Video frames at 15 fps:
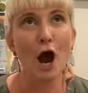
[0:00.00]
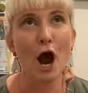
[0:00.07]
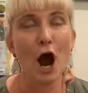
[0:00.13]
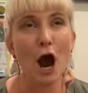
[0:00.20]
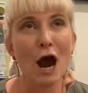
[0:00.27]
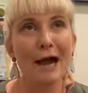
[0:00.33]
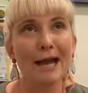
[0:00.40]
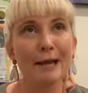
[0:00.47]

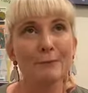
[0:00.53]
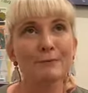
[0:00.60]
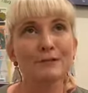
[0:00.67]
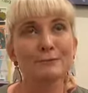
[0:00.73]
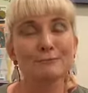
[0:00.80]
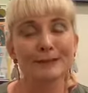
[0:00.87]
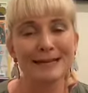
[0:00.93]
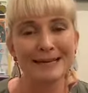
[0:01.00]
I
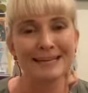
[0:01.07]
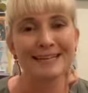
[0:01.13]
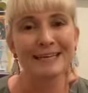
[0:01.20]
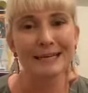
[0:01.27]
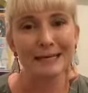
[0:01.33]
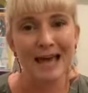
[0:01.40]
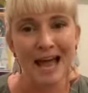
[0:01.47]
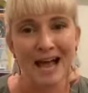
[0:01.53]
was reading it
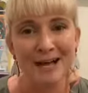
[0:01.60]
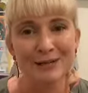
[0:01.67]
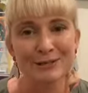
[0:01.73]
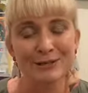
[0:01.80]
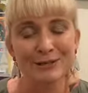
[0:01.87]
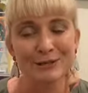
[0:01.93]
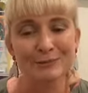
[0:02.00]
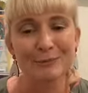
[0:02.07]
aloud
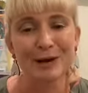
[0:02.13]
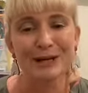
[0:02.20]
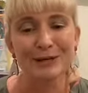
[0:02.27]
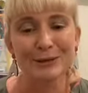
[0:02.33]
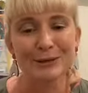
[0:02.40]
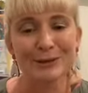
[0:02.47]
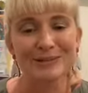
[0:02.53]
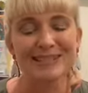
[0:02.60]
to my
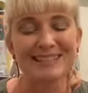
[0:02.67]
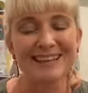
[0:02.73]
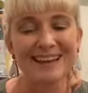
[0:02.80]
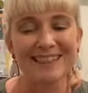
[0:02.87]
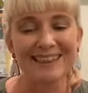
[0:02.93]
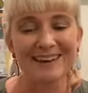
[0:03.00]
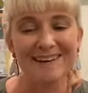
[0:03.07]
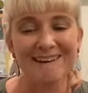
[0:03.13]
girls the
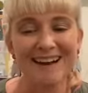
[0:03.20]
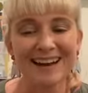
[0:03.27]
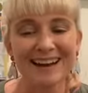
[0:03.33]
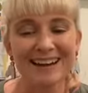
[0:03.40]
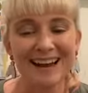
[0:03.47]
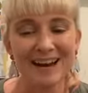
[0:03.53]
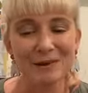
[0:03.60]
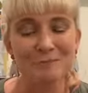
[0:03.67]
other night,
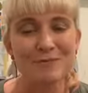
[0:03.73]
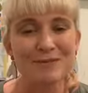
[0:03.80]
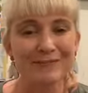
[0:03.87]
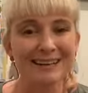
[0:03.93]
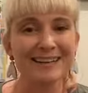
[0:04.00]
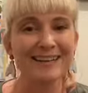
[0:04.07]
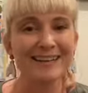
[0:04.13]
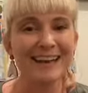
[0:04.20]
and we
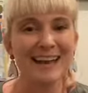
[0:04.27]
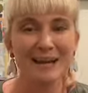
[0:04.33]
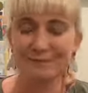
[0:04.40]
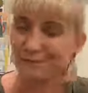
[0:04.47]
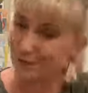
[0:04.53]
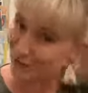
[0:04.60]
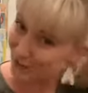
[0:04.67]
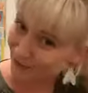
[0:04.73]
read it aloud
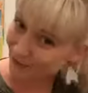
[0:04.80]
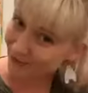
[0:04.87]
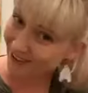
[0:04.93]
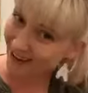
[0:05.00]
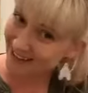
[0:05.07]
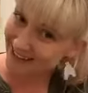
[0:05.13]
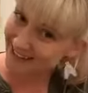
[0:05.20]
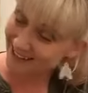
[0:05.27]
for 2
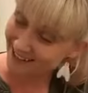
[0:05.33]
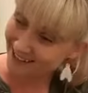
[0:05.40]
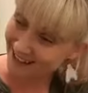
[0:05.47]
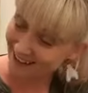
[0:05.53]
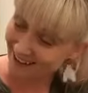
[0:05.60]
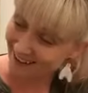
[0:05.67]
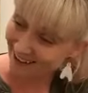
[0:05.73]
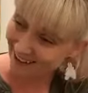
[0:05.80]
nights, and
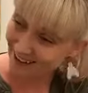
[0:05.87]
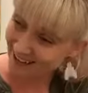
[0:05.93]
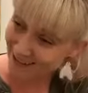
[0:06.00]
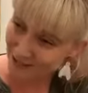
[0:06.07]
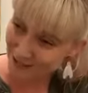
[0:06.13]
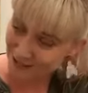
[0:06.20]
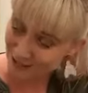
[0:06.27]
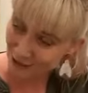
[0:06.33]
then I had
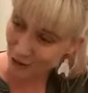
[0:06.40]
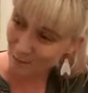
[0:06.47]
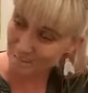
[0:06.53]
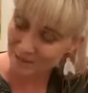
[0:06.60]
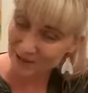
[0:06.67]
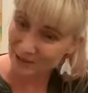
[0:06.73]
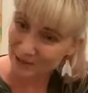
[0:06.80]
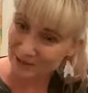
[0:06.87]
to stop
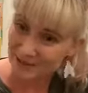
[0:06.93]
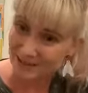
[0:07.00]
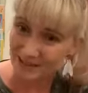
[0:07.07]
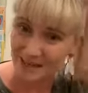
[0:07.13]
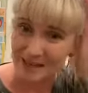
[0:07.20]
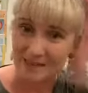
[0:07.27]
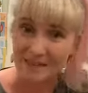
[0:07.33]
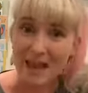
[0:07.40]
because
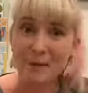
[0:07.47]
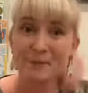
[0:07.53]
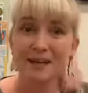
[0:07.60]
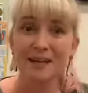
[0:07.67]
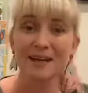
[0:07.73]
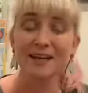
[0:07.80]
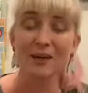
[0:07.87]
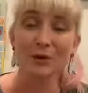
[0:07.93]
they were
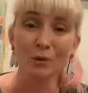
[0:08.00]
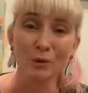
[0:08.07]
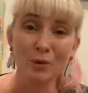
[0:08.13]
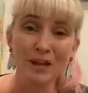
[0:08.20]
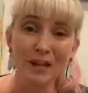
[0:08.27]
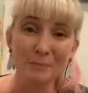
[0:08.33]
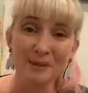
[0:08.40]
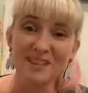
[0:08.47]
getting
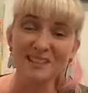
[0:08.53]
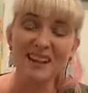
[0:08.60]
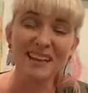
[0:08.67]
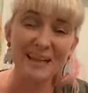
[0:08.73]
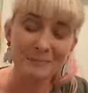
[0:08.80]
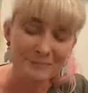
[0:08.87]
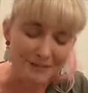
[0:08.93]
annoyed, because I kept